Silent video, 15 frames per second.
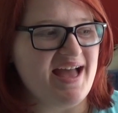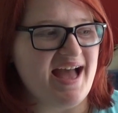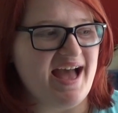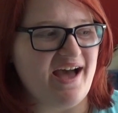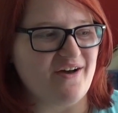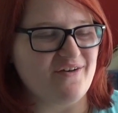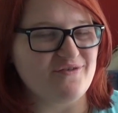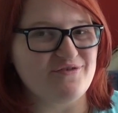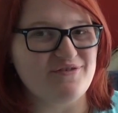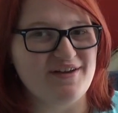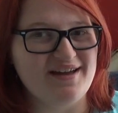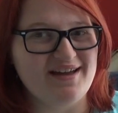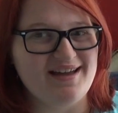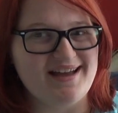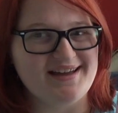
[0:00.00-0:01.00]
have
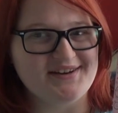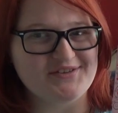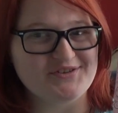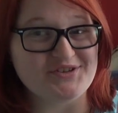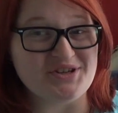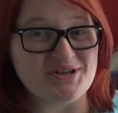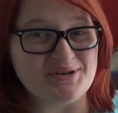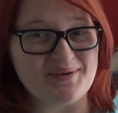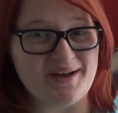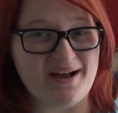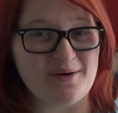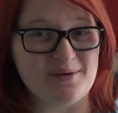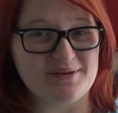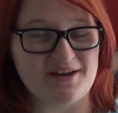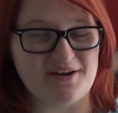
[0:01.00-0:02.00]
another 2
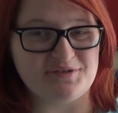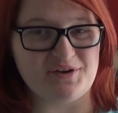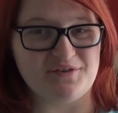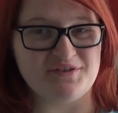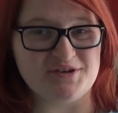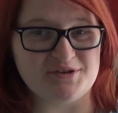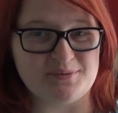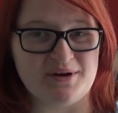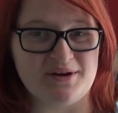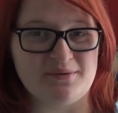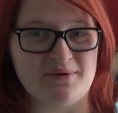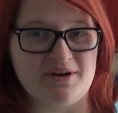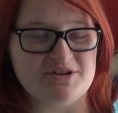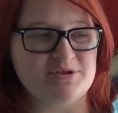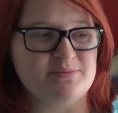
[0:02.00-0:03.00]
hours after I finish work
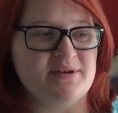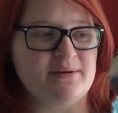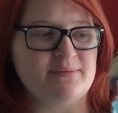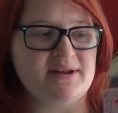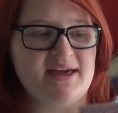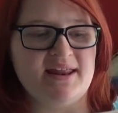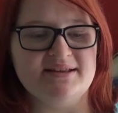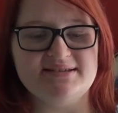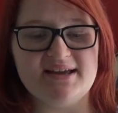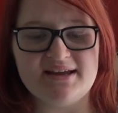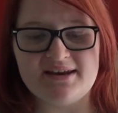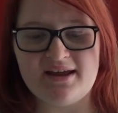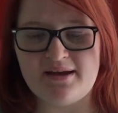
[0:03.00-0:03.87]
where I should be able to get it done.